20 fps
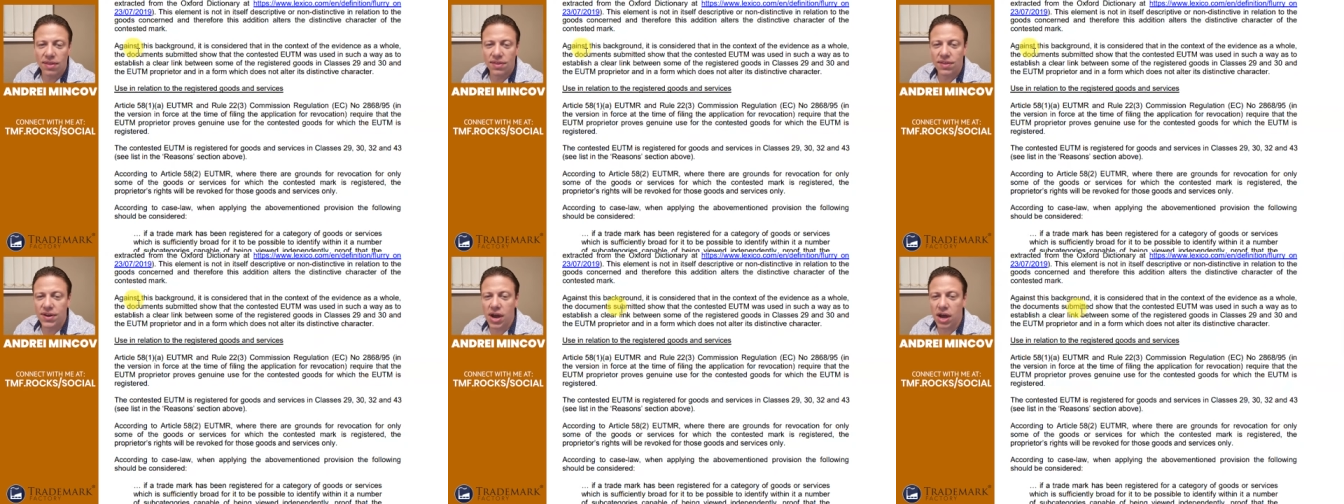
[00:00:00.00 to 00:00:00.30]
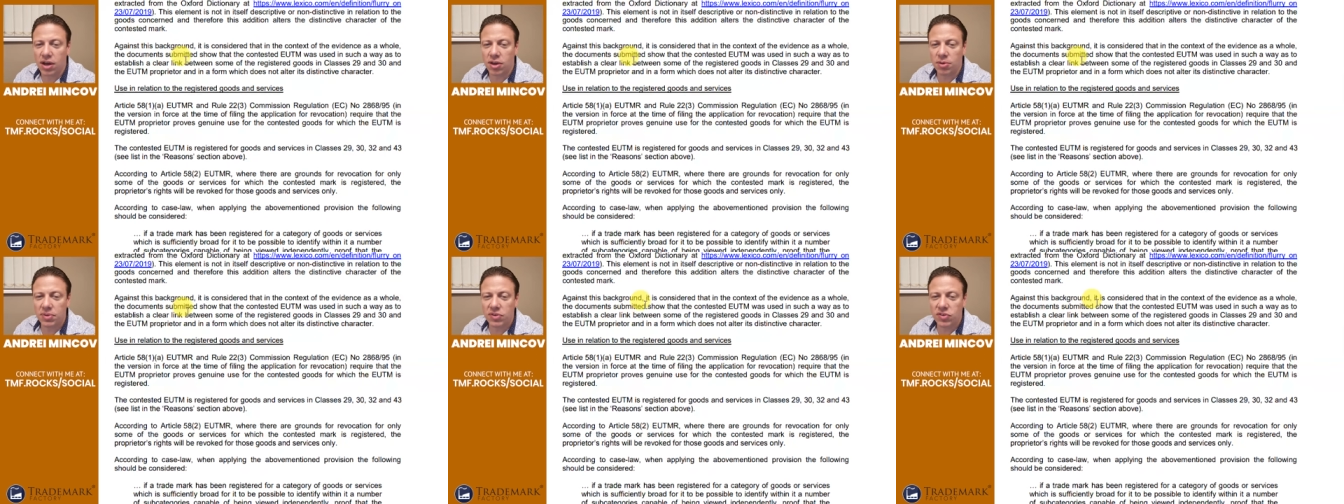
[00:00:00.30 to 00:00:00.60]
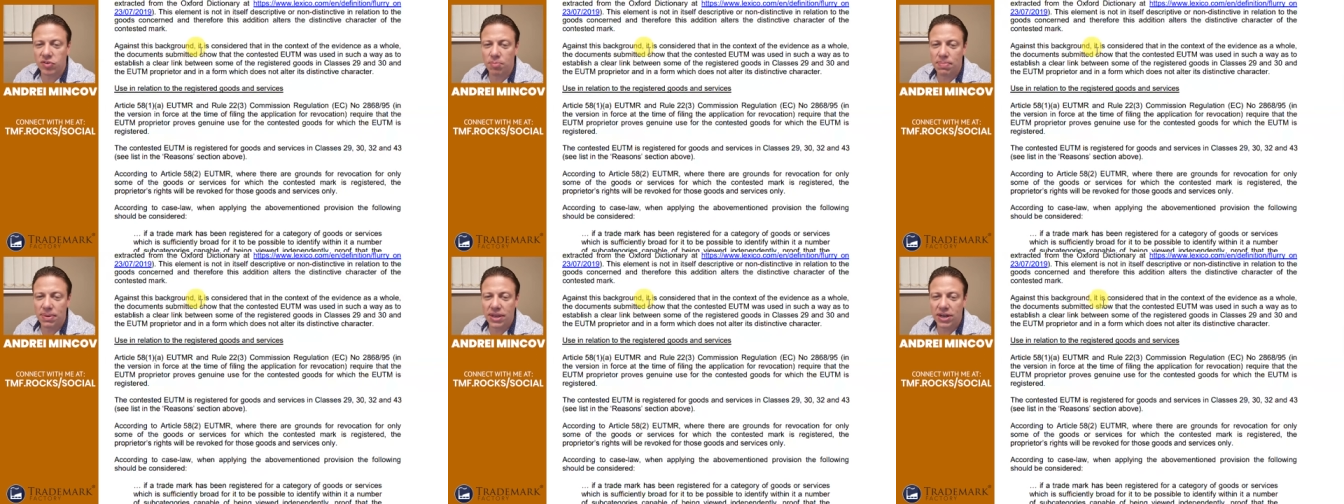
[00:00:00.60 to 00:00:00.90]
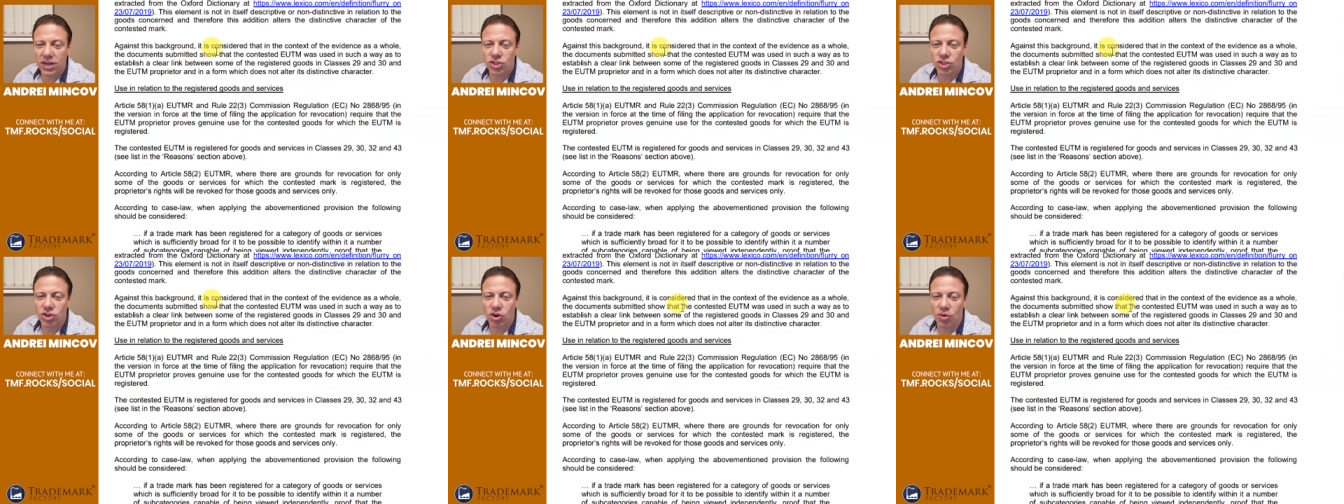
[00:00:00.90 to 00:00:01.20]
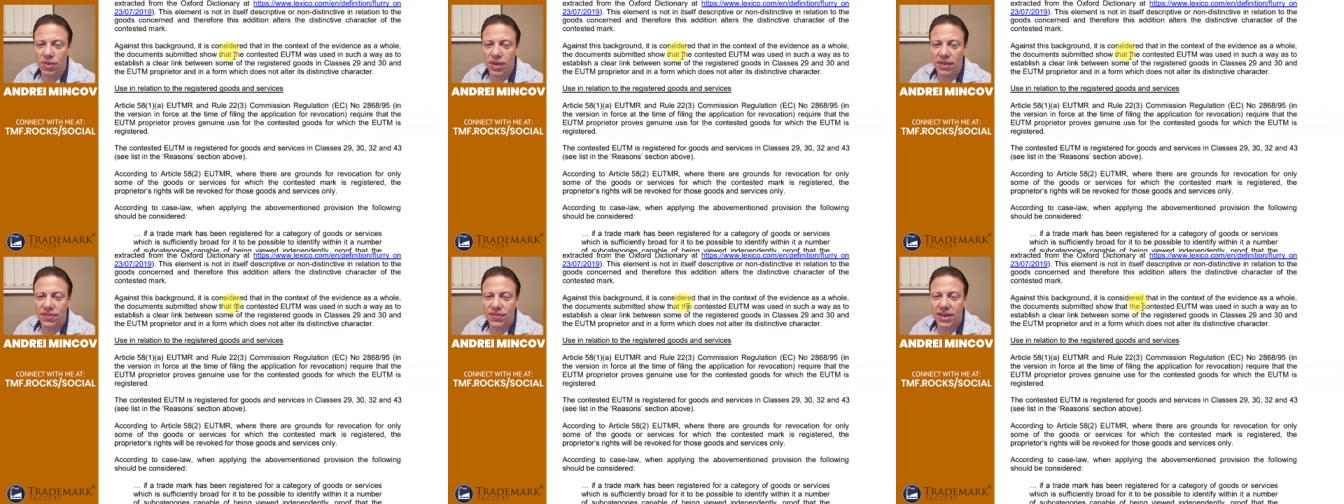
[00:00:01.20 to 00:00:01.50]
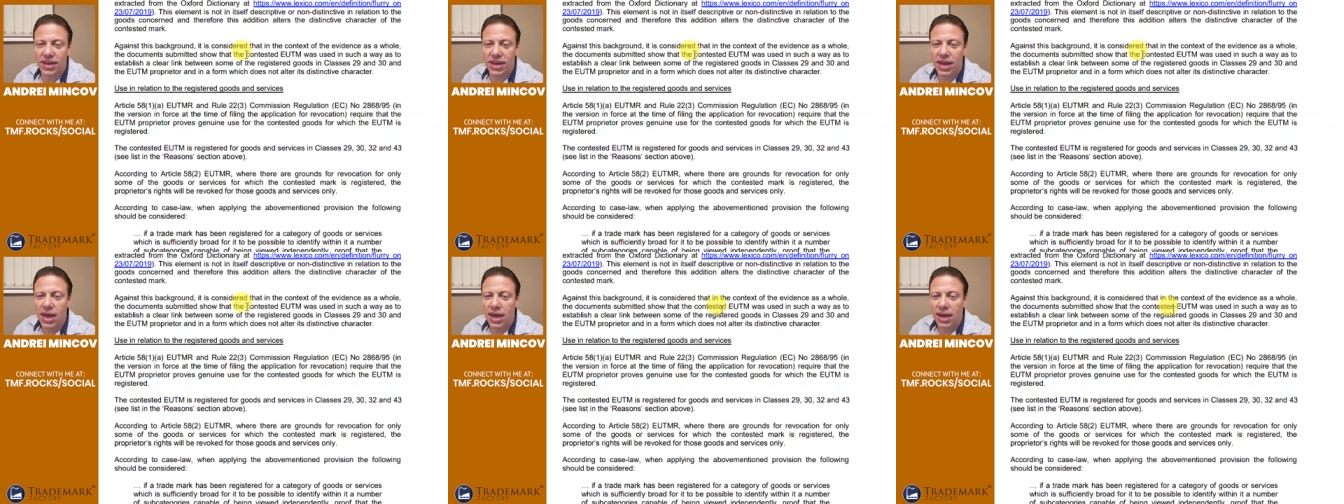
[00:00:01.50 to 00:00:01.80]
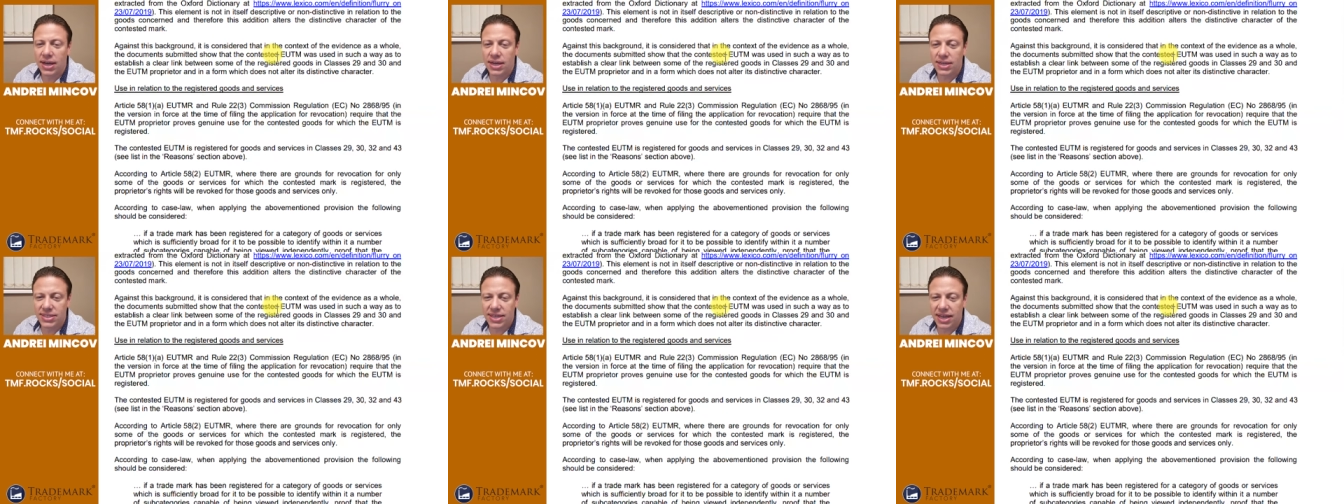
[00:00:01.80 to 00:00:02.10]
the documents submitted show that the
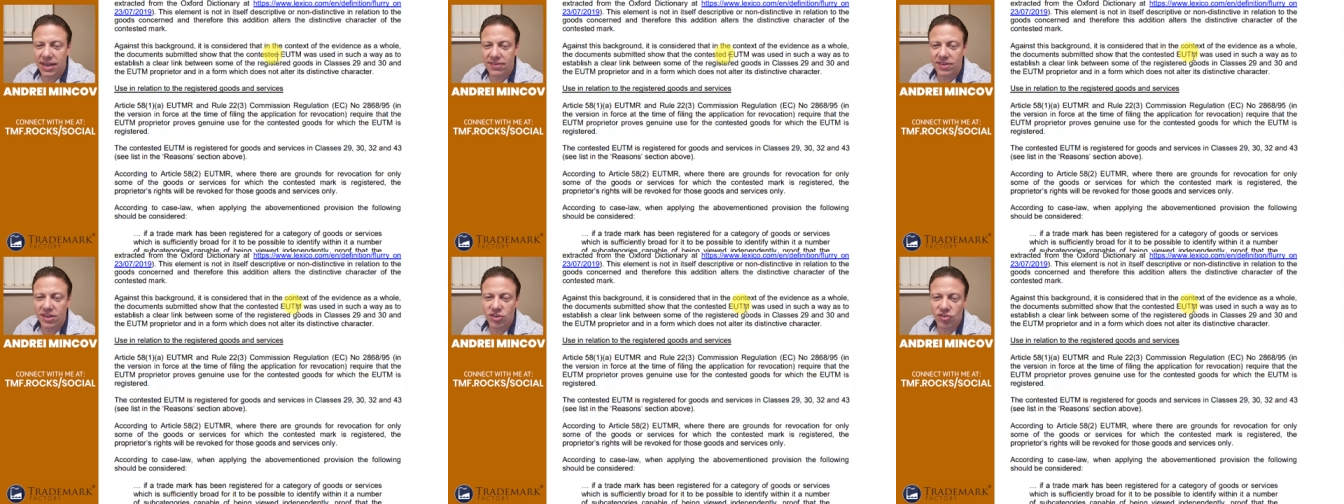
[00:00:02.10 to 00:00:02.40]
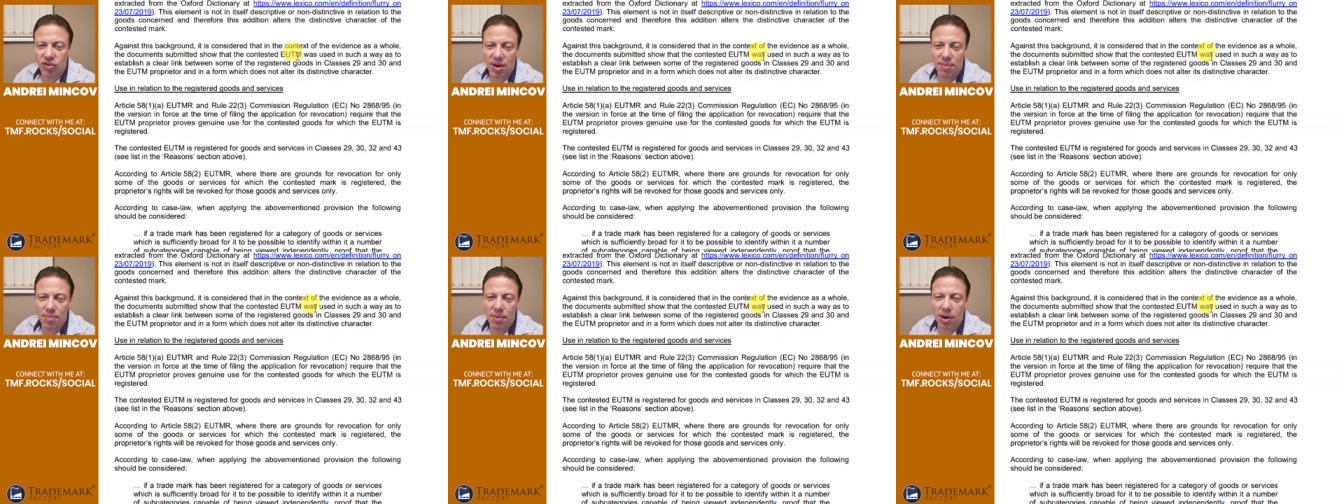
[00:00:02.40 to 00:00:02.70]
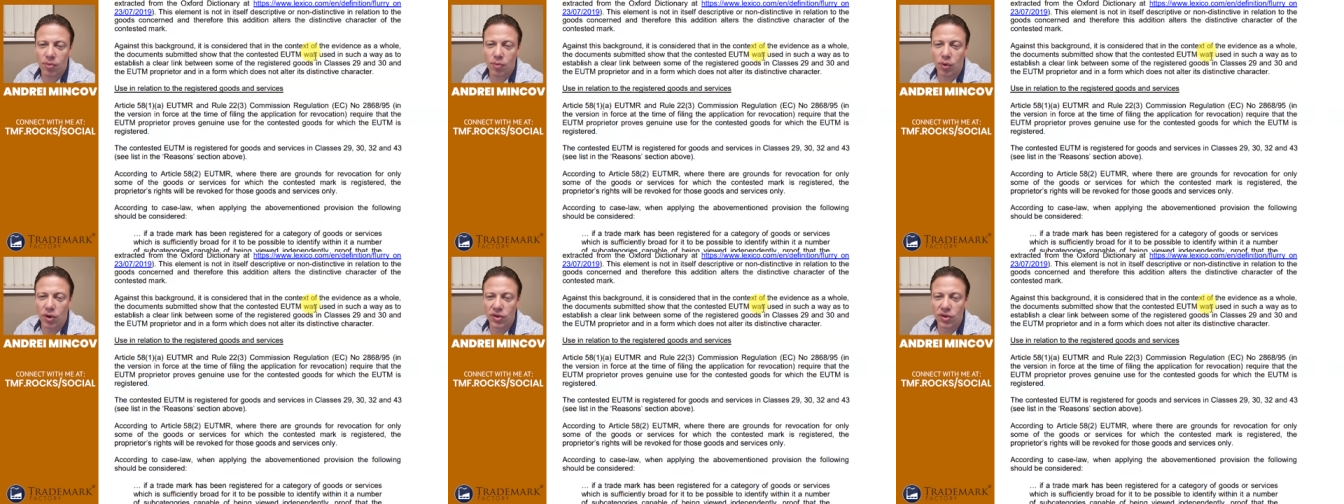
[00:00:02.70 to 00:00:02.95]
contested trademark